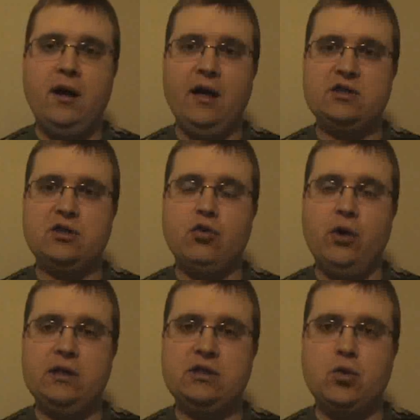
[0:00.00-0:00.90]
as the
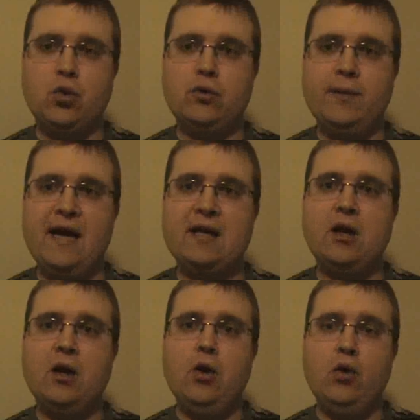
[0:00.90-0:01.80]
greatest
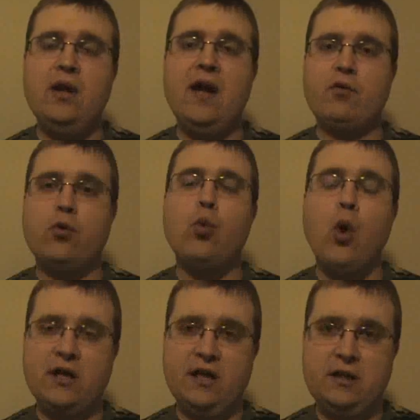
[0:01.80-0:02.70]
quarterback who never
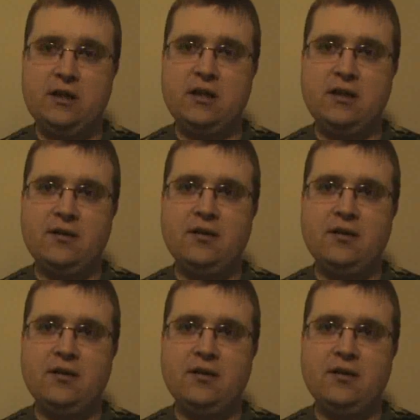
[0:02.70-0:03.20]
won it.